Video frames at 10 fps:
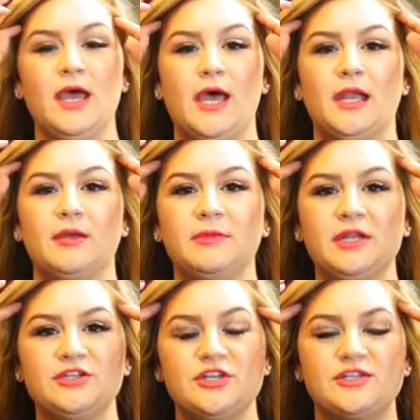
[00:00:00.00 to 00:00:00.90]
And I'm
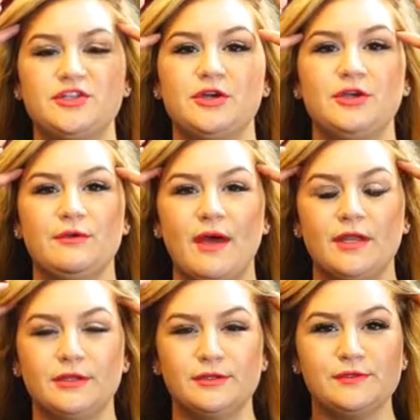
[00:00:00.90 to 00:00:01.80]
gonna just show you how
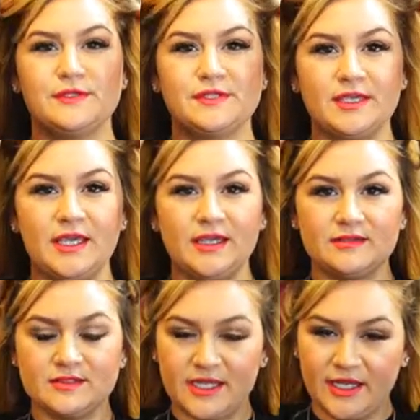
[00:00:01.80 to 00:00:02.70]
to loosely
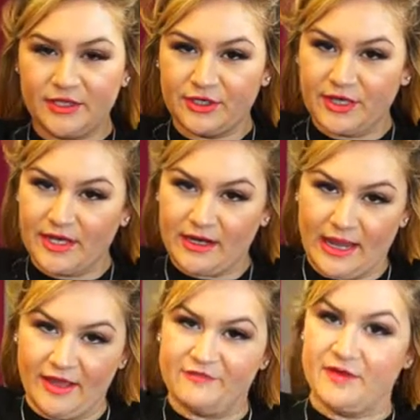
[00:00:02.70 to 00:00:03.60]
style your hair
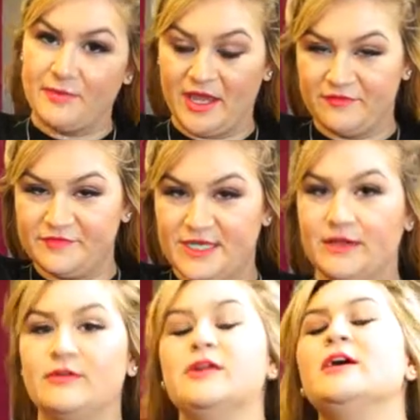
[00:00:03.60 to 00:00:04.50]
half up, half down.